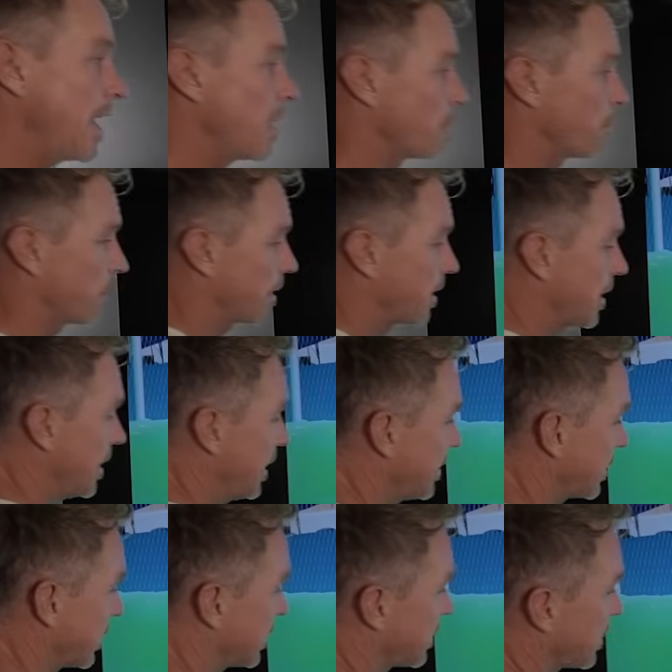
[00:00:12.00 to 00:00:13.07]
up
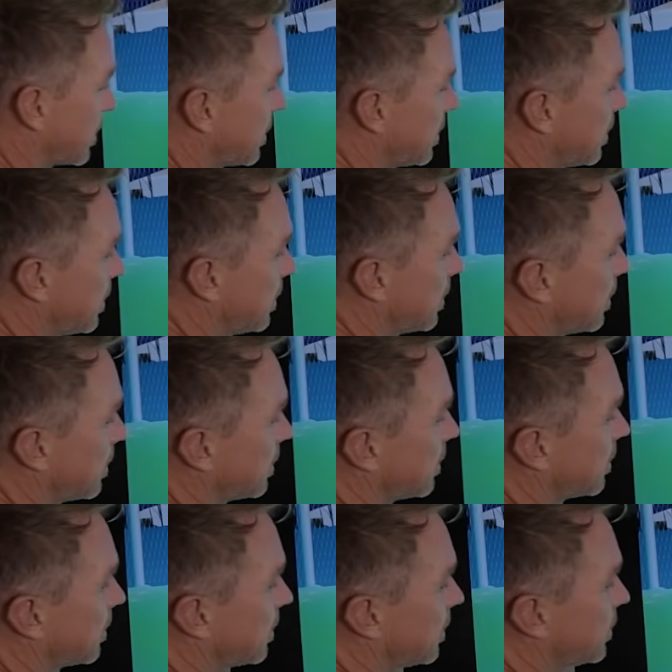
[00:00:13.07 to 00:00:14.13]
isn't
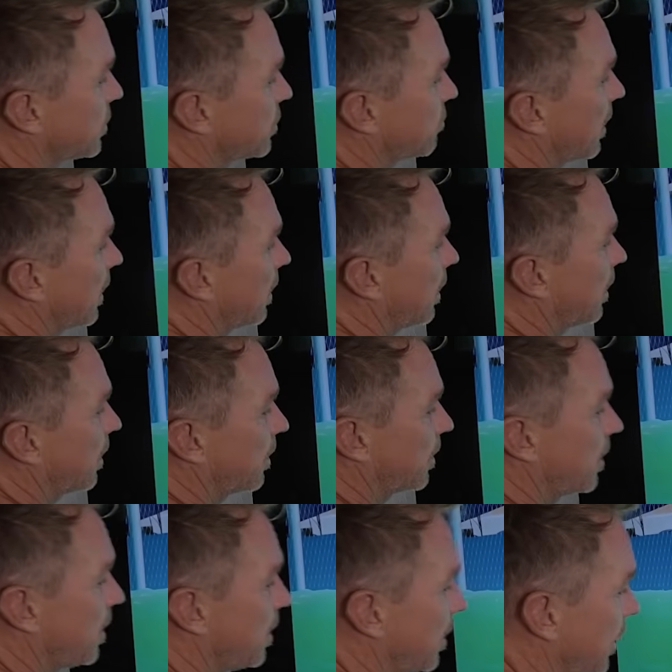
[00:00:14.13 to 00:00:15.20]
a straight line.
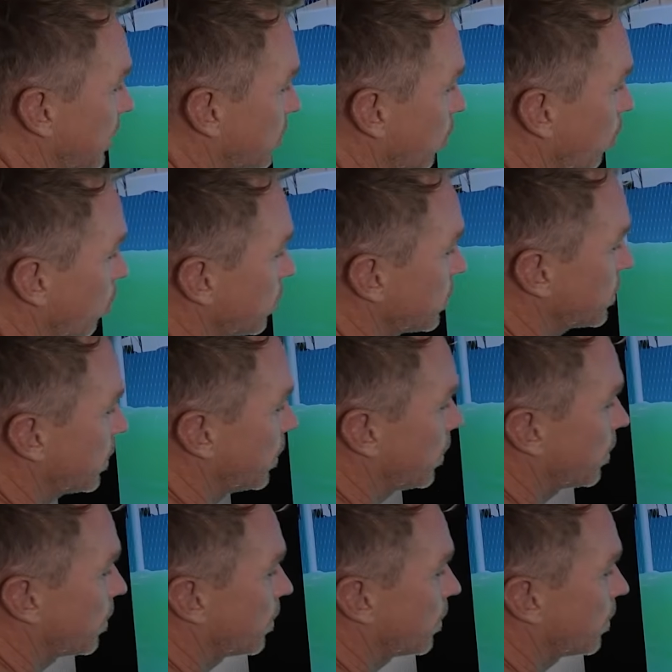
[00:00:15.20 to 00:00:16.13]
It's also